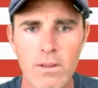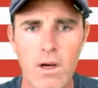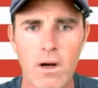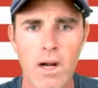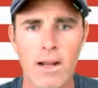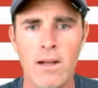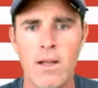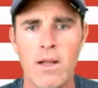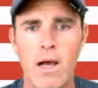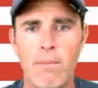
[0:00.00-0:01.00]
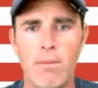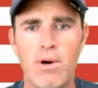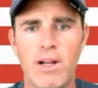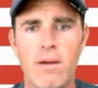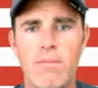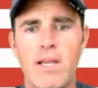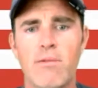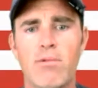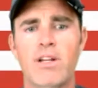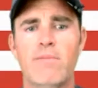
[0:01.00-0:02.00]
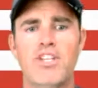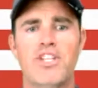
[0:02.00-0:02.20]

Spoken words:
All right. I'm going to bring up Nick. We're going to be